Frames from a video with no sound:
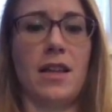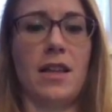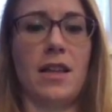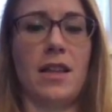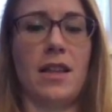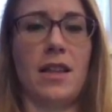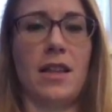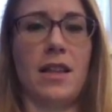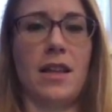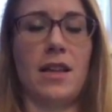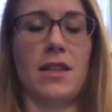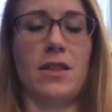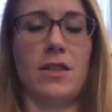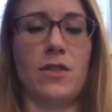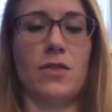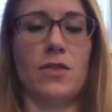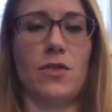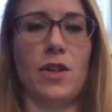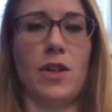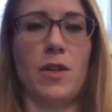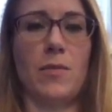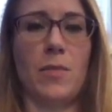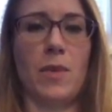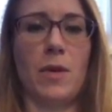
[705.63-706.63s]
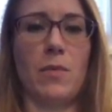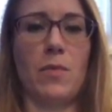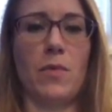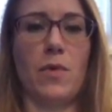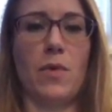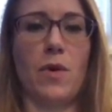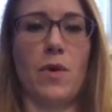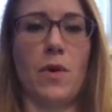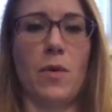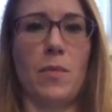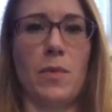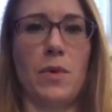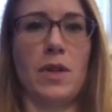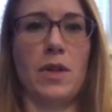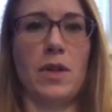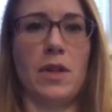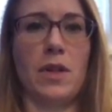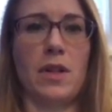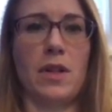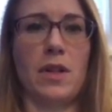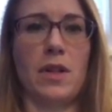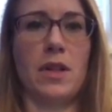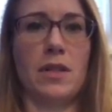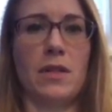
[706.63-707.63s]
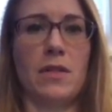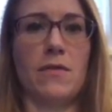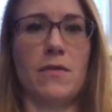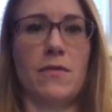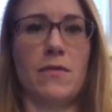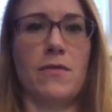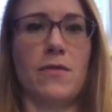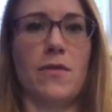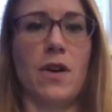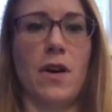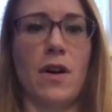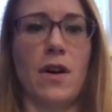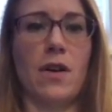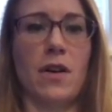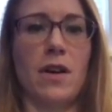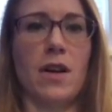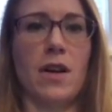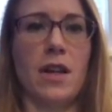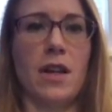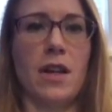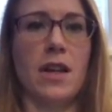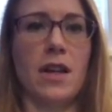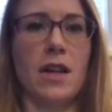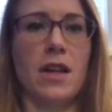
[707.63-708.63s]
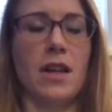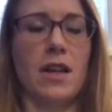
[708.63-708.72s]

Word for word: that stream and we'll open Safari